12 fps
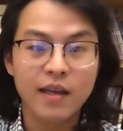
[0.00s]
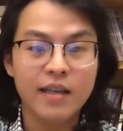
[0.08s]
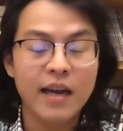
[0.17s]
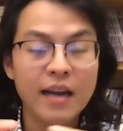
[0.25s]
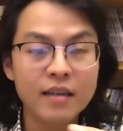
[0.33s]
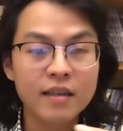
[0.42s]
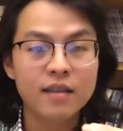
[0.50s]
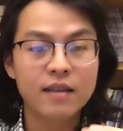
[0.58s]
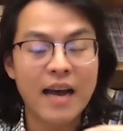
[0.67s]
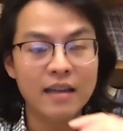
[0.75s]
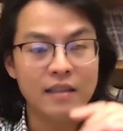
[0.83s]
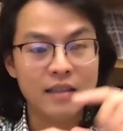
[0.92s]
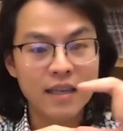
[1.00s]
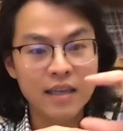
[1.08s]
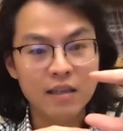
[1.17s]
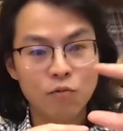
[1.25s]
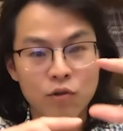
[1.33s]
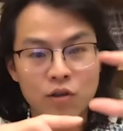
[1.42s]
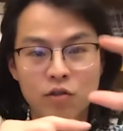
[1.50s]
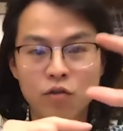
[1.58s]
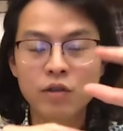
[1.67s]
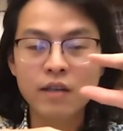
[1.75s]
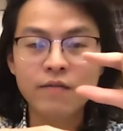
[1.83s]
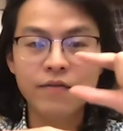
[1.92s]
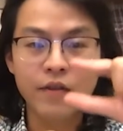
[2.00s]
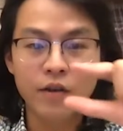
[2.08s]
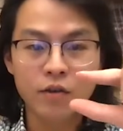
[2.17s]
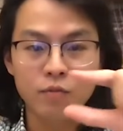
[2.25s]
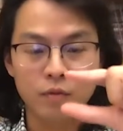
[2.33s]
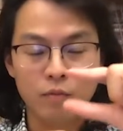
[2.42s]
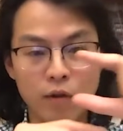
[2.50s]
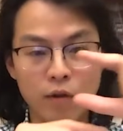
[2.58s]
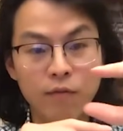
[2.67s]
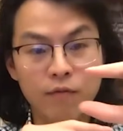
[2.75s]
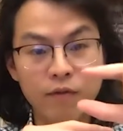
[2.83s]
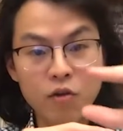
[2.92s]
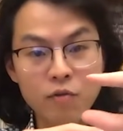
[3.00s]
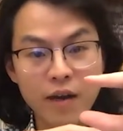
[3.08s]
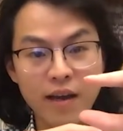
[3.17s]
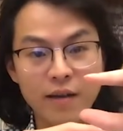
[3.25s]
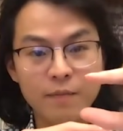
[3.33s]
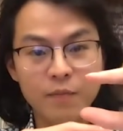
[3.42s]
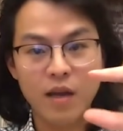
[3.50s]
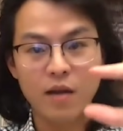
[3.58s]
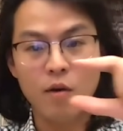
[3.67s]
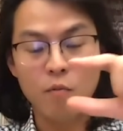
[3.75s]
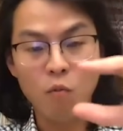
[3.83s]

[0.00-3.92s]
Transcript: it tends that disc, which is usually filled with fluid and,